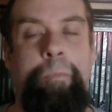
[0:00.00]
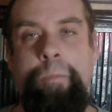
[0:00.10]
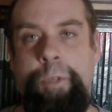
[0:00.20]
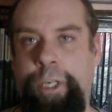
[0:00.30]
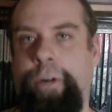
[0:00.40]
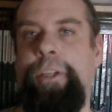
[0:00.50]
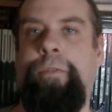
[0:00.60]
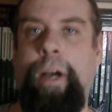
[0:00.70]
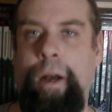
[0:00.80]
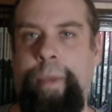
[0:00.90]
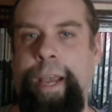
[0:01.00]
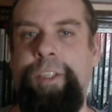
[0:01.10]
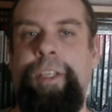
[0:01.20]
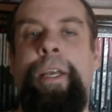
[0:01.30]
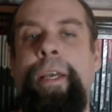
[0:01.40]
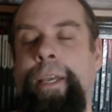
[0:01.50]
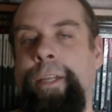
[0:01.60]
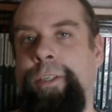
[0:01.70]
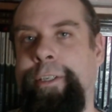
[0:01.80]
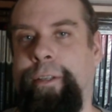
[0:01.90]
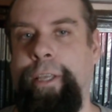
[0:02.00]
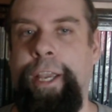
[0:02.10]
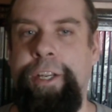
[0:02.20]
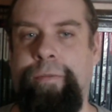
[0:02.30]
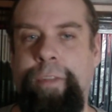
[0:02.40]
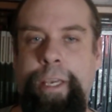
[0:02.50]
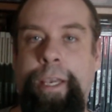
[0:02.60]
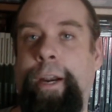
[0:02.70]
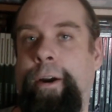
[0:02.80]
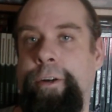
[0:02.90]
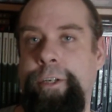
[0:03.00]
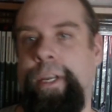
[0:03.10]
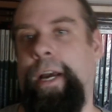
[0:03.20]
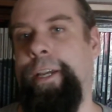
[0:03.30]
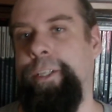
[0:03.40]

series of combats until each of the characters dies.